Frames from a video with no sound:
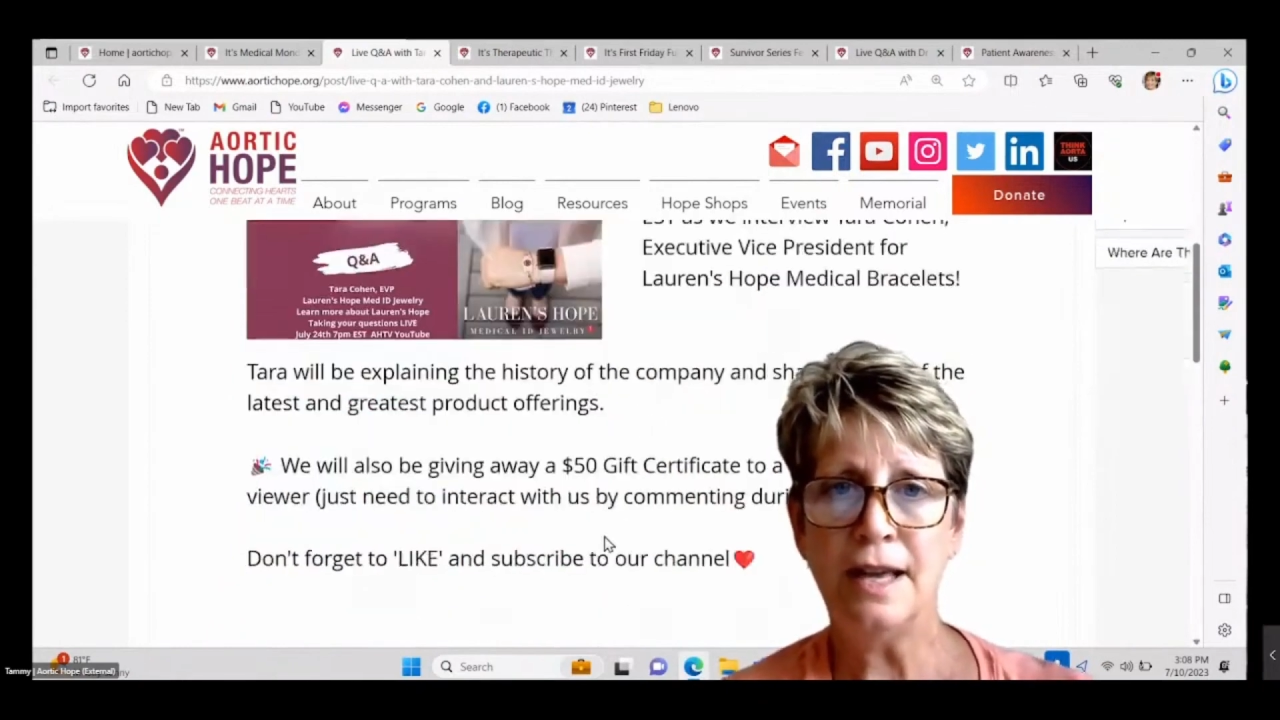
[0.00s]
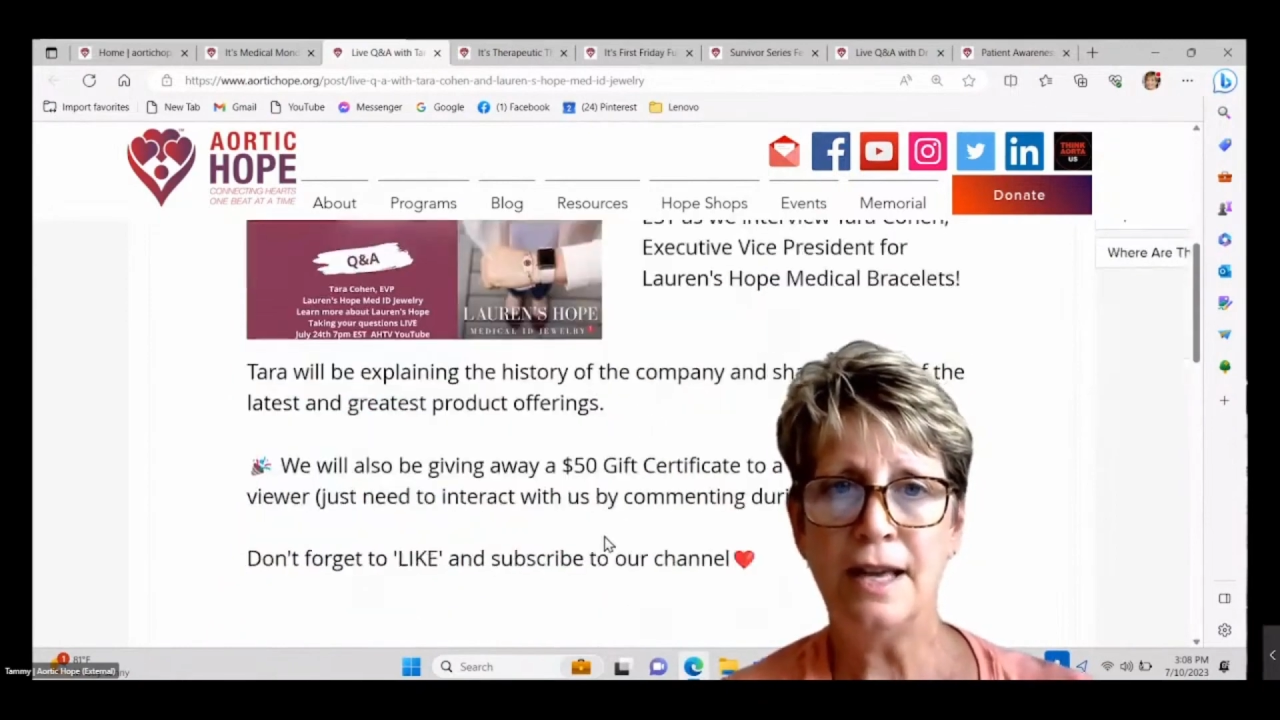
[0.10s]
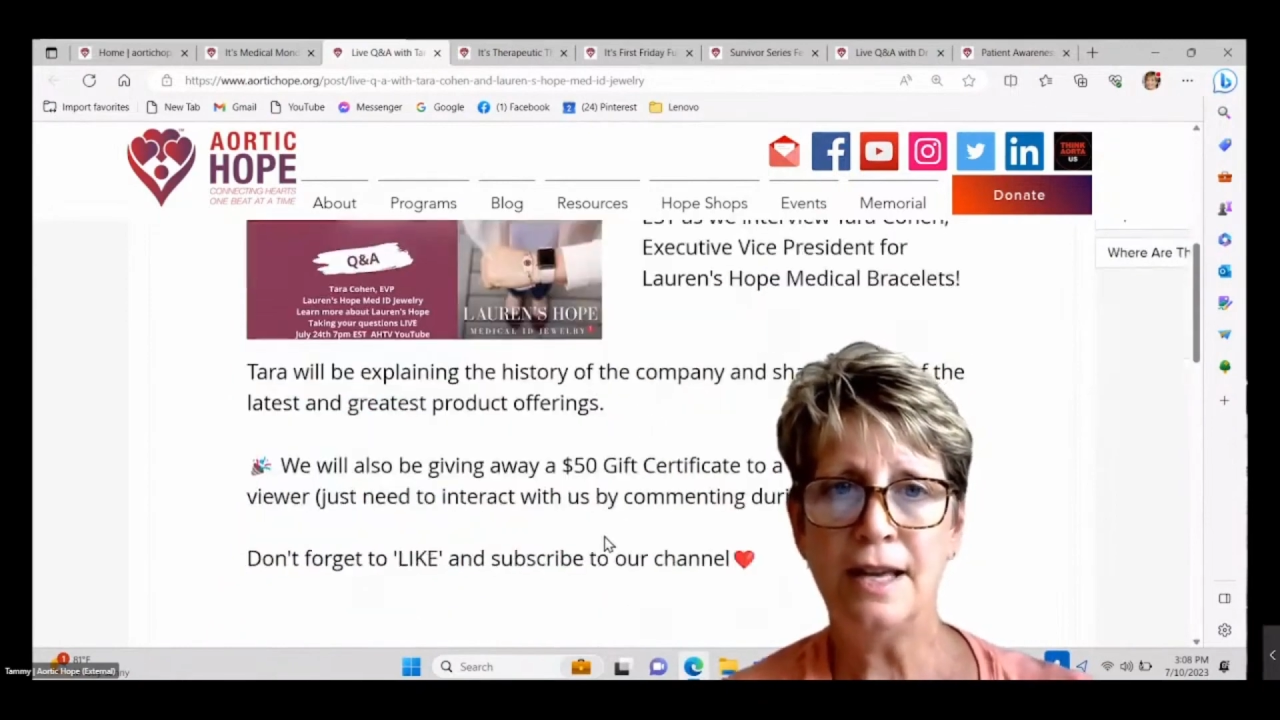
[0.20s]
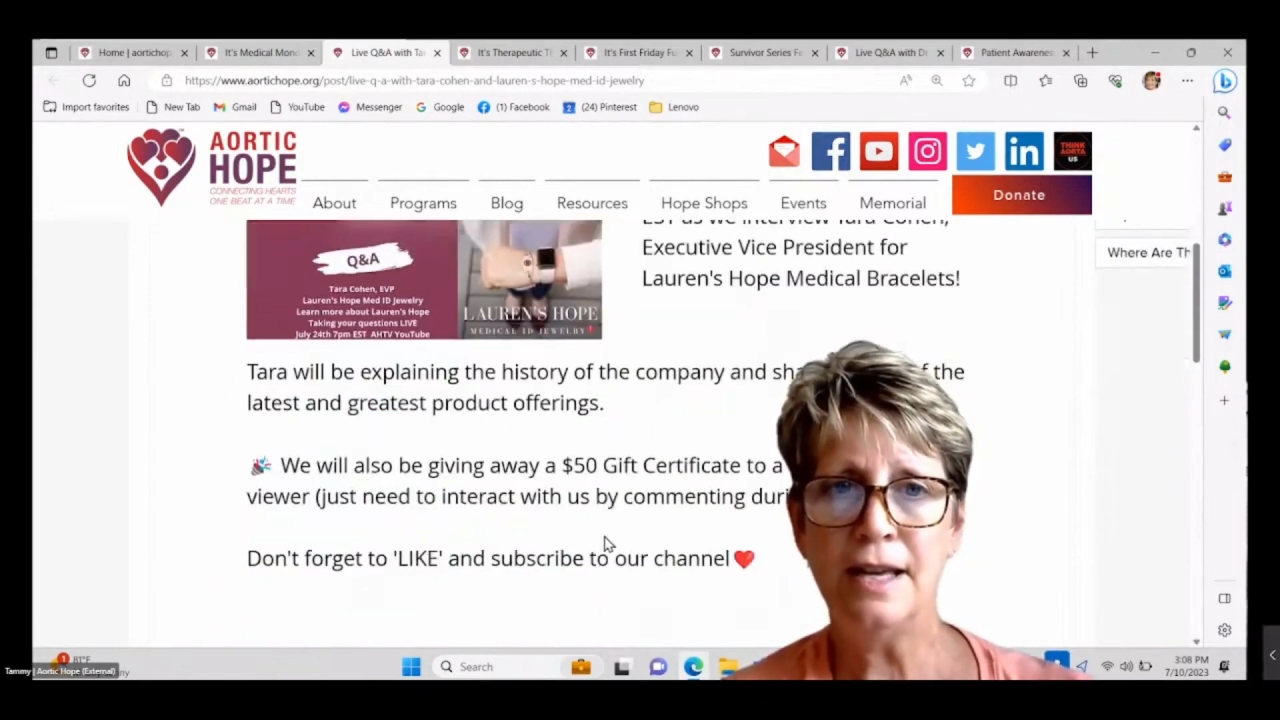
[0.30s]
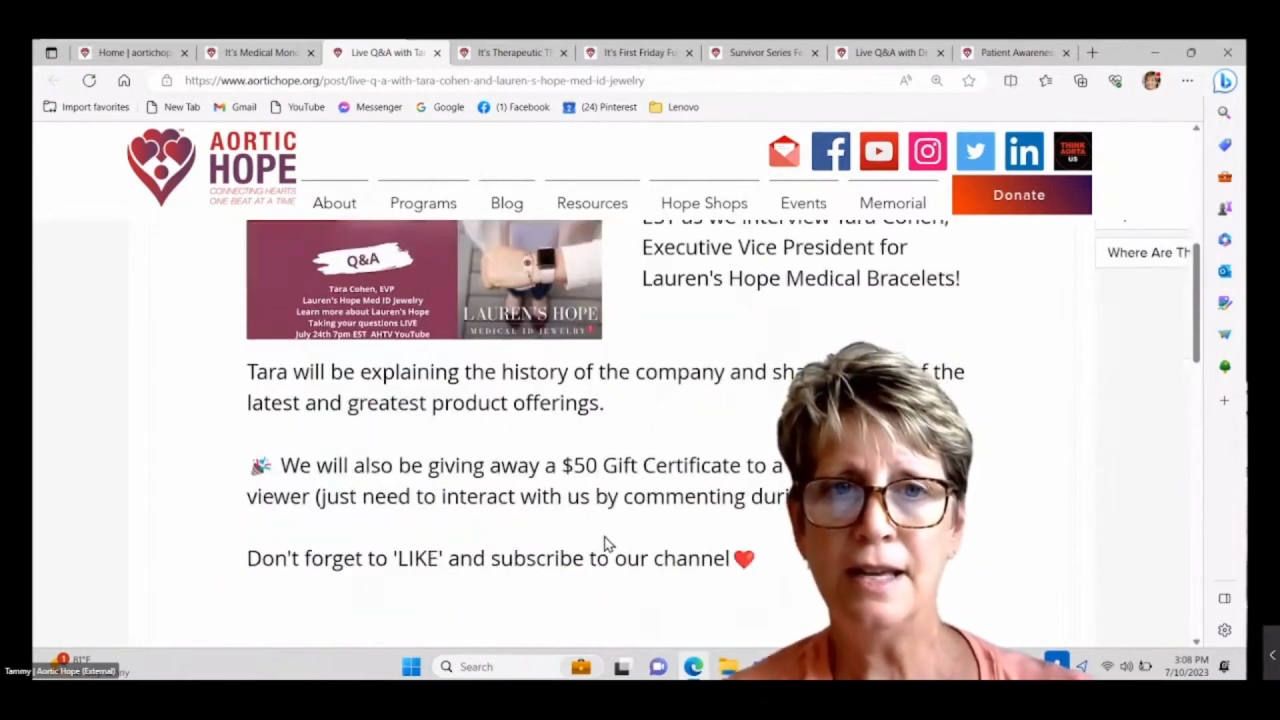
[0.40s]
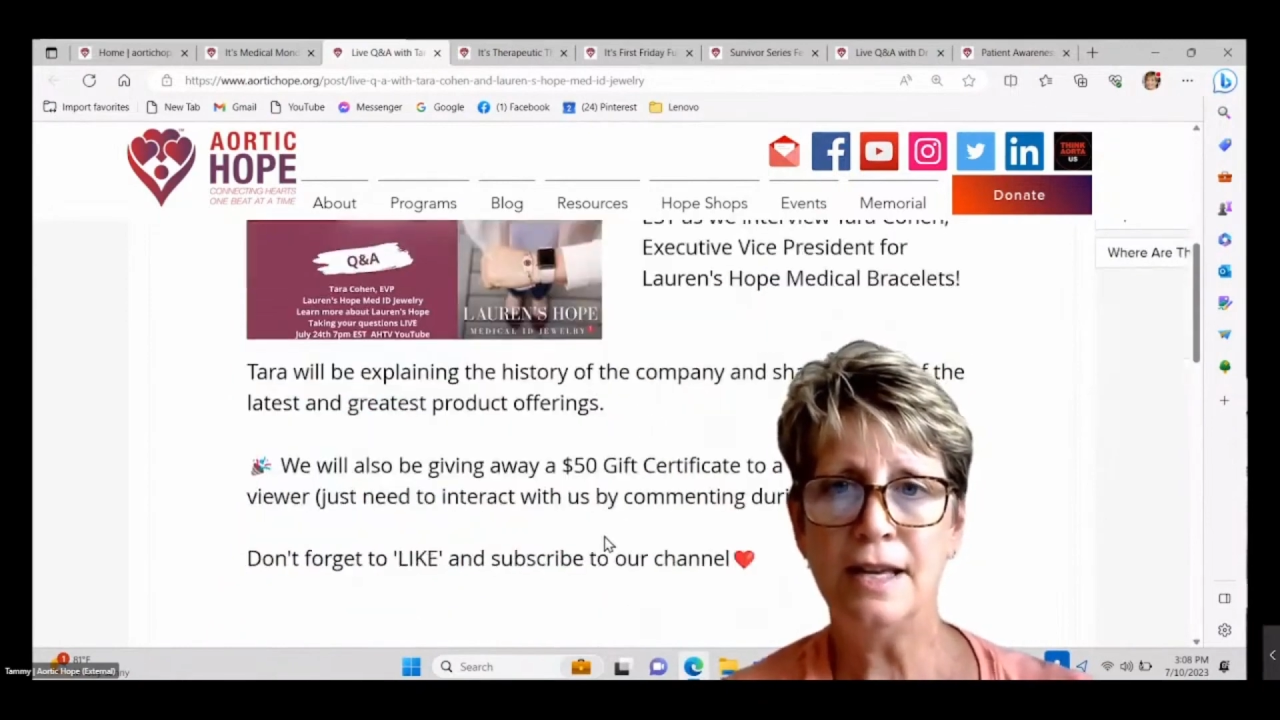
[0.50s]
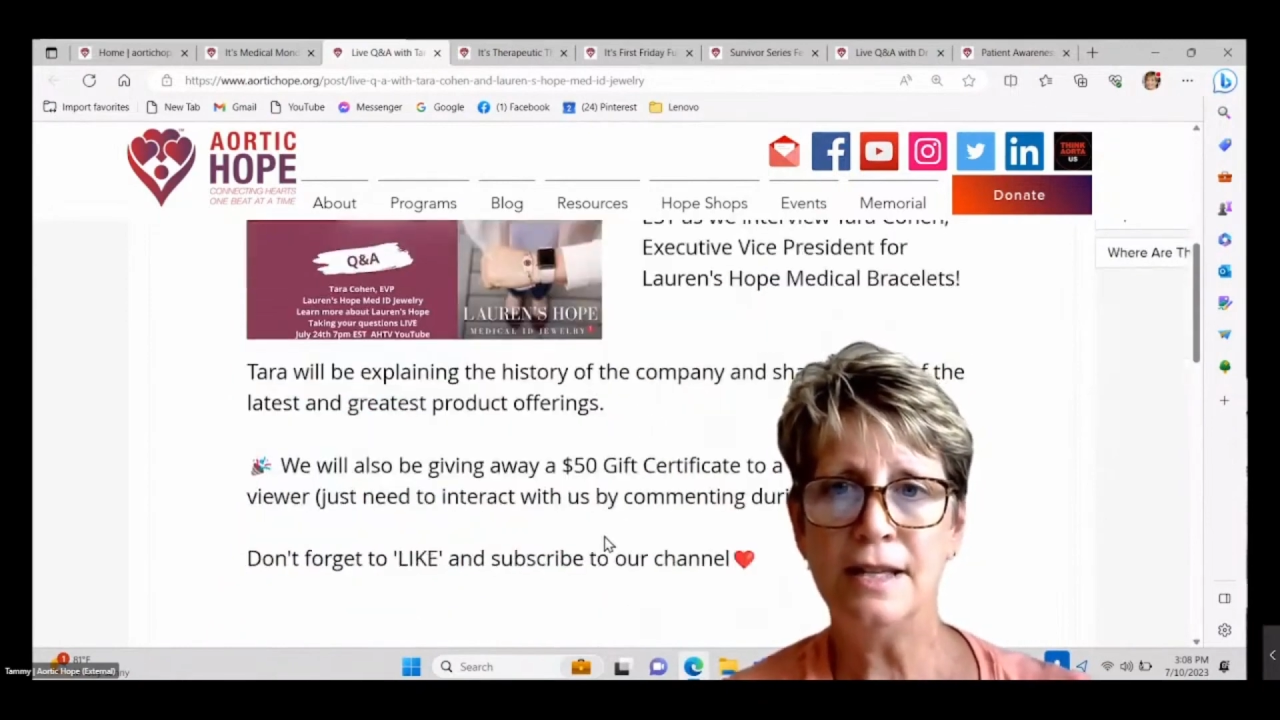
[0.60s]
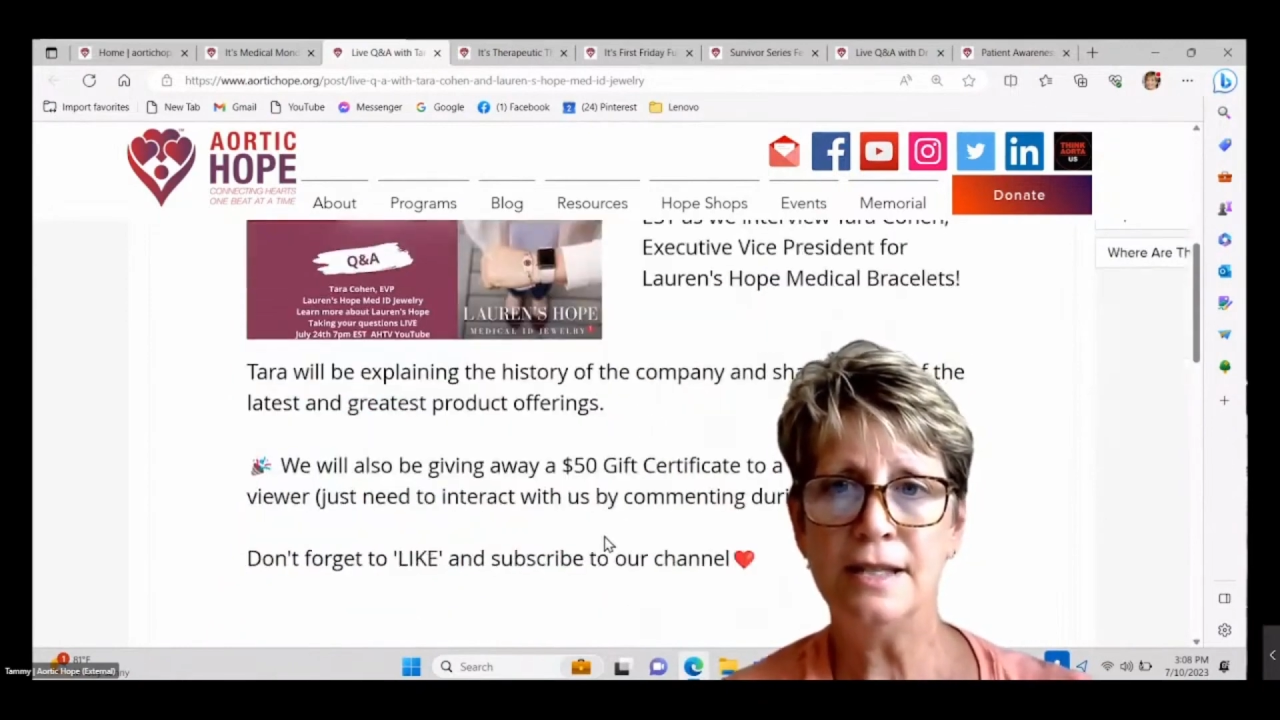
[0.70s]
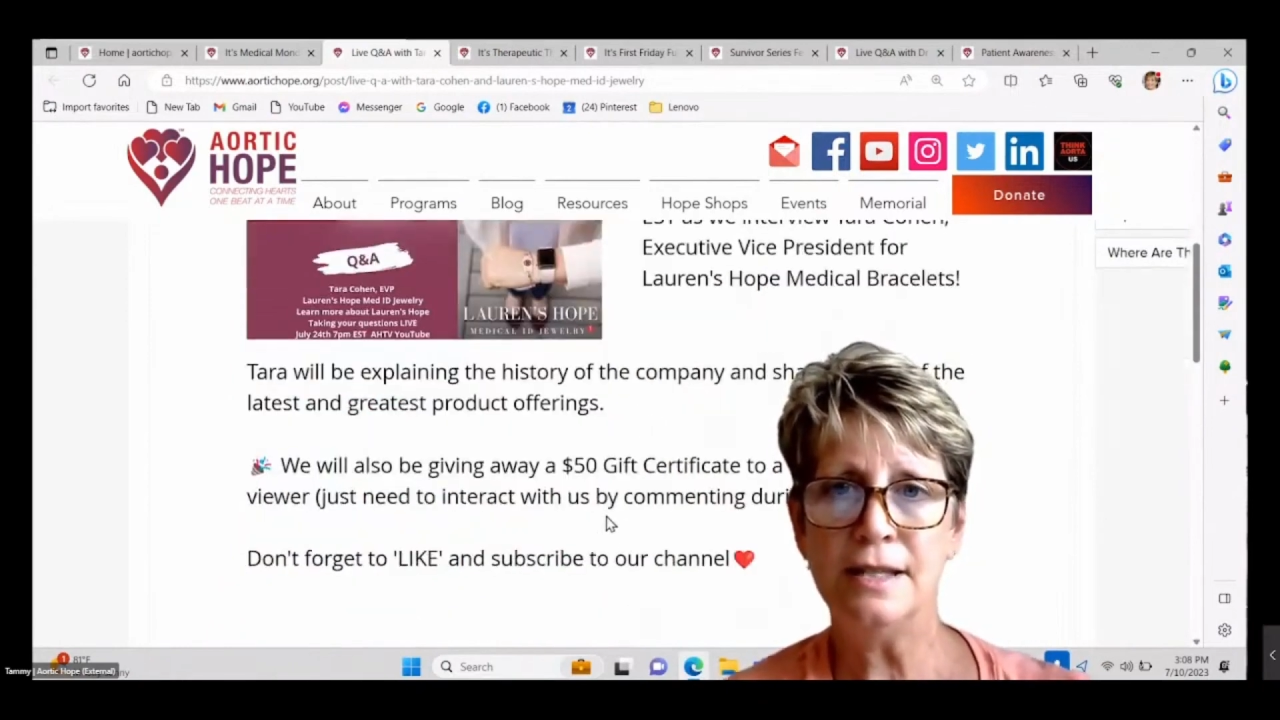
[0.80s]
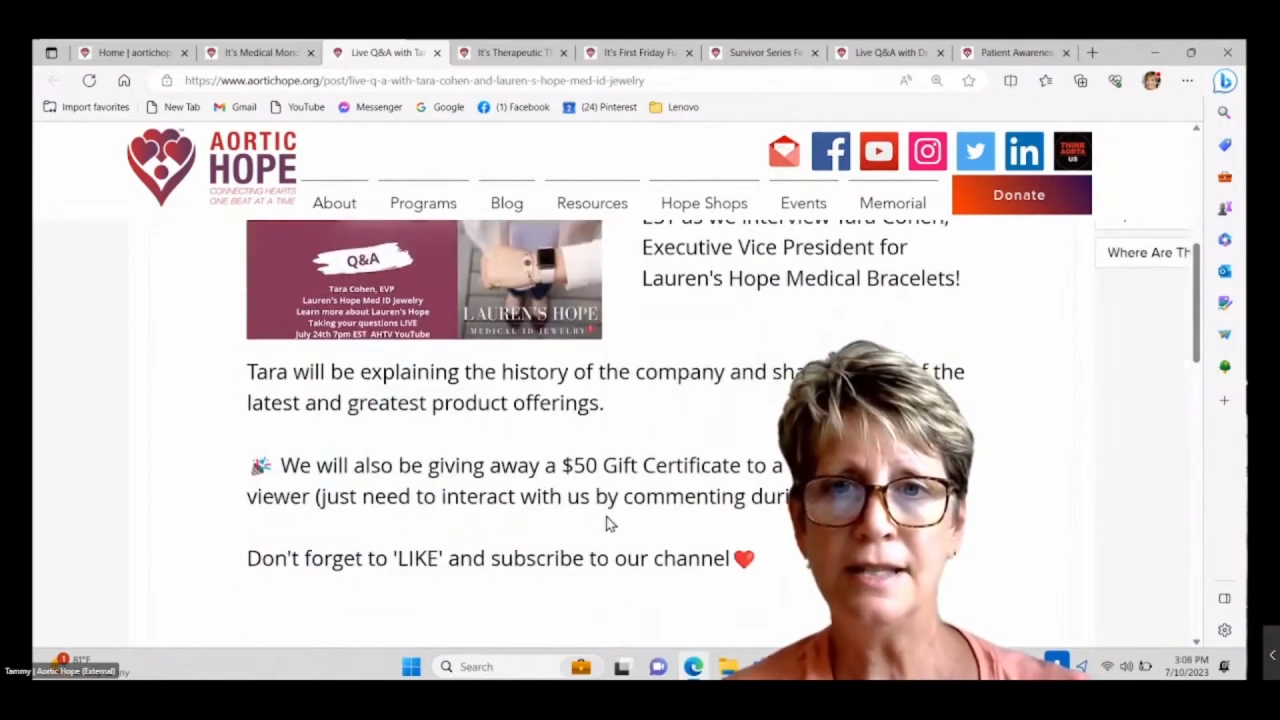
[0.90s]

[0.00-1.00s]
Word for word: and